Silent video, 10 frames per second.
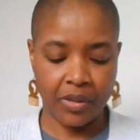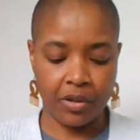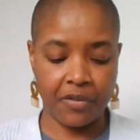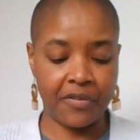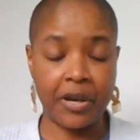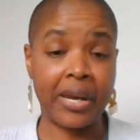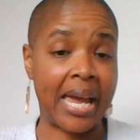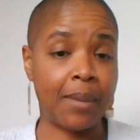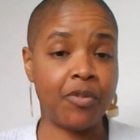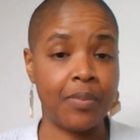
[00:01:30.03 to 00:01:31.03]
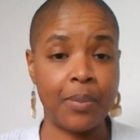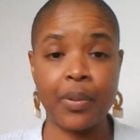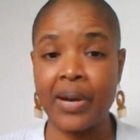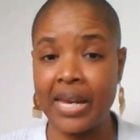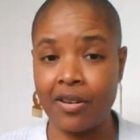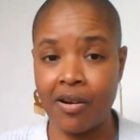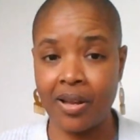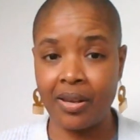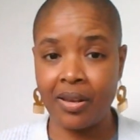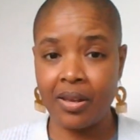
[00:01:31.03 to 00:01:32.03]
your fair game to be preyed
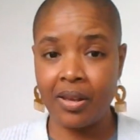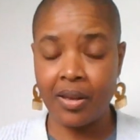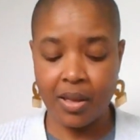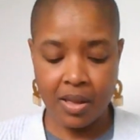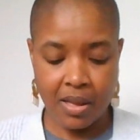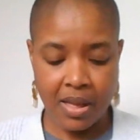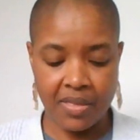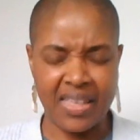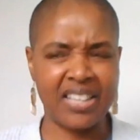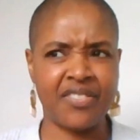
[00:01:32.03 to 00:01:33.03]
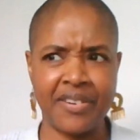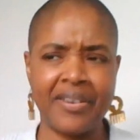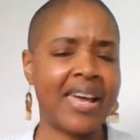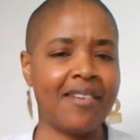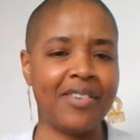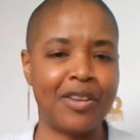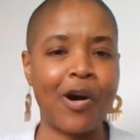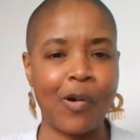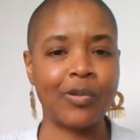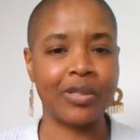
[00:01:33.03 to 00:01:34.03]
on, that's very heavy to
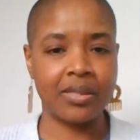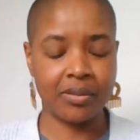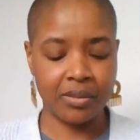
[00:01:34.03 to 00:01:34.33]
hold.